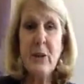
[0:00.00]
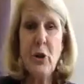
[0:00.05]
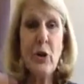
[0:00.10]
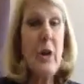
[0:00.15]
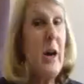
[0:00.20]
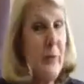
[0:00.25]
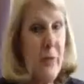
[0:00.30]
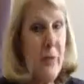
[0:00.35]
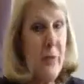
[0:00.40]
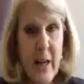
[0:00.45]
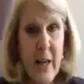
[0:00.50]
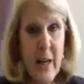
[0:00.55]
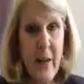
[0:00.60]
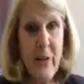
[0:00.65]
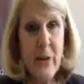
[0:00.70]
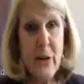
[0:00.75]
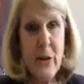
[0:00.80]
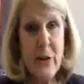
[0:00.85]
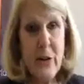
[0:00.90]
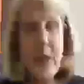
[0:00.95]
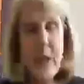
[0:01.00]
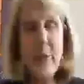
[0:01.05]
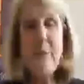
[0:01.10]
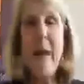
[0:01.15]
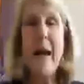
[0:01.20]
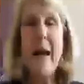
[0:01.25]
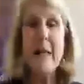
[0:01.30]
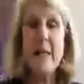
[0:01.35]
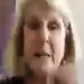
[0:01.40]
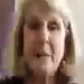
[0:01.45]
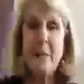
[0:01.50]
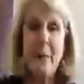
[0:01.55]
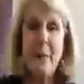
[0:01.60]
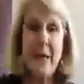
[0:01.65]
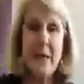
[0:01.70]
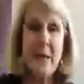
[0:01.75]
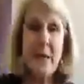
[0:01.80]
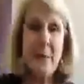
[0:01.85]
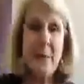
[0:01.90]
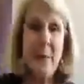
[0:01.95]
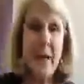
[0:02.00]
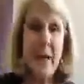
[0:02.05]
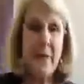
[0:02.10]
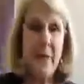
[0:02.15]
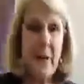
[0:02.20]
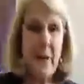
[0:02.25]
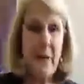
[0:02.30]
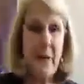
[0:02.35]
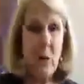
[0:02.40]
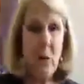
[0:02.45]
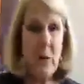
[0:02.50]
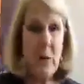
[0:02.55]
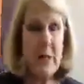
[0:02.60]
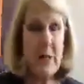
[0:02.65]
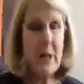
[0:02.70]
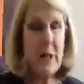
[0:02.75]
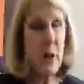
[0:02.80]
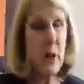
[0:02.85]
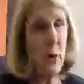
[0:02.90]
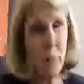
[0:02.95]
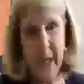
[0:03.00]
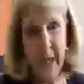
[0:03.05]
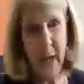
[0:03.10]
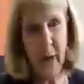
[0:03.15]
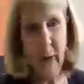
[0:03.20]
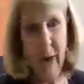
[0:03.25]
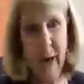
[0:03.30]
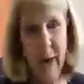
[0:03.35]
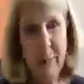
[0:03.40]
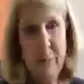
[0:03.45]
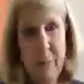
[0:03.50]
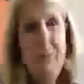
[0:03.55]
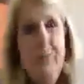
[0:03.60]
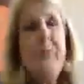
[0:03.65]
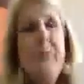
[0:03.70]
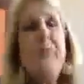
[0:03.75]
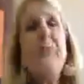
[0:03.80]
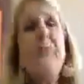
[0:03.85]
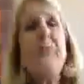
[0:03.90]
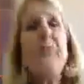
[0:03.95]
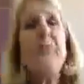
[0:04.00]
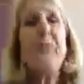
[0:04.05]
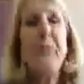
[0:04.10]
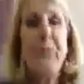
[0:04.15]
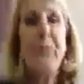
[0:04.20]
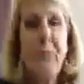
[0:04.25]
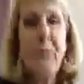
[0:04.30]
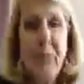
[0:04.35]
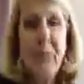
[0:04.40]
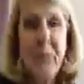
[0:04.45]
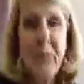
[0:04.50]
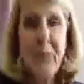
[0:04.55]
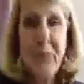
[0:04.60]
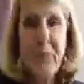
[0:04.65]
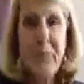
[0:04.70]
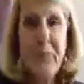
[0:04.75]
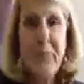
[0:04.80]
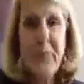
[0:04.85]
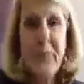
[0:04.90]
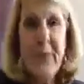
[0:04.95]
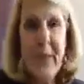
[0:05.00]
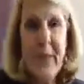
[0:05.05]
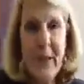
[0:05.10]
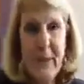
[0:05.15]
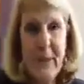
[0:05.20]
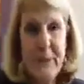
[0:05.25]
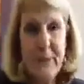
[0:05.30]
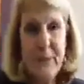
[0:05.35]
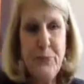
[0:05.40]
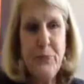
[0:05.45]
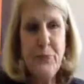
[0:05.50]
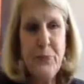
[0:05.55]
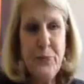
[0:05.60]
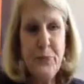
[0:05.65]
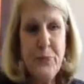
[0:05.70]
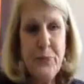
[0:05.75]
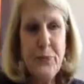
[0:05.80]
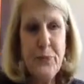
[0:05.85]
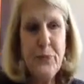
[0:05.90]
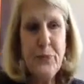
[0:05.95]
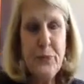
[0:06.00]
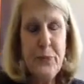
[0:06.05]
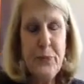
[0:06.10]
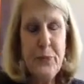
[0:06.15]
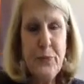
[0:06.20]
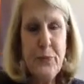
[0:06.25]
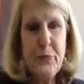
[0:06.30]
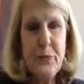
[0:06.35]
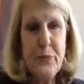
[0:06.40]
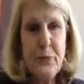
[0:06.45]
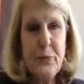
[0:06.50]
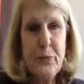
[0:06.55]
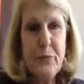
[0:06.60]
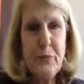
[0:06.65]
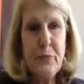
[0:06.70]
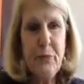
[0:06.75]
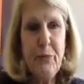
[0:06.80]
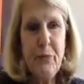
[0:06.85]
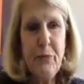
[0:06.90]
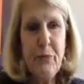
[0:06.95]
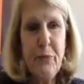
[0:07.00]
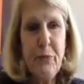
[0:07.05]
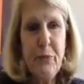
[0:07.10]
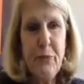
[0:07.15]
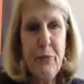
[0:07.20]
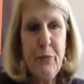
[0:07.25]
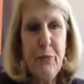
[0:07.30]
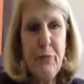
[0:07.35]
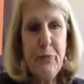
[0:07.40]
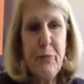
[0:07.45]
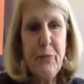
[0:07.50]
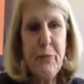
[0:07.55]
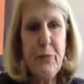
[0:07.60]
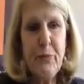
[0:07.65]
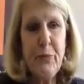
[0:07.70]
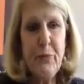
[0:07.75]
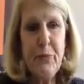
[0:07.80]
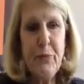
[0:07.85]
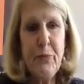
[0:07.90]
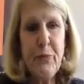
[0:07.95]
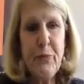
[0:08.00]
(not speaking)